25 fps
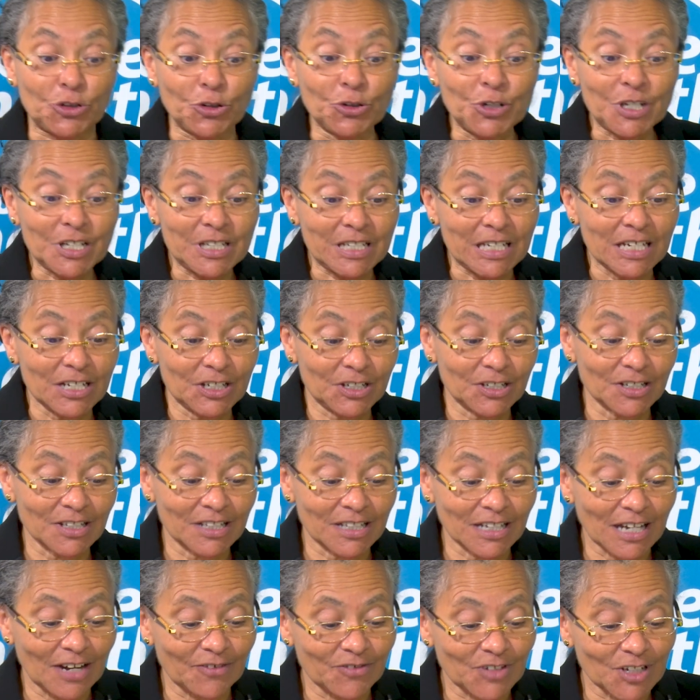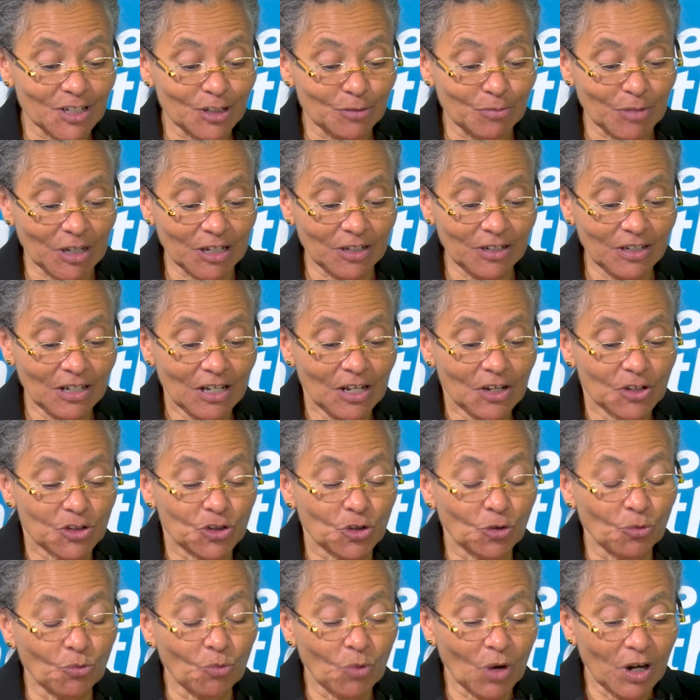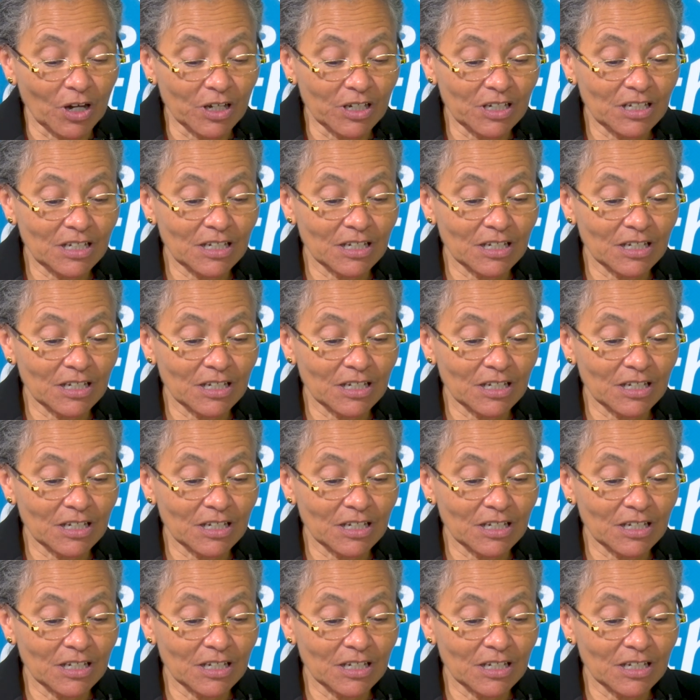are two distinctions that I've just made. So one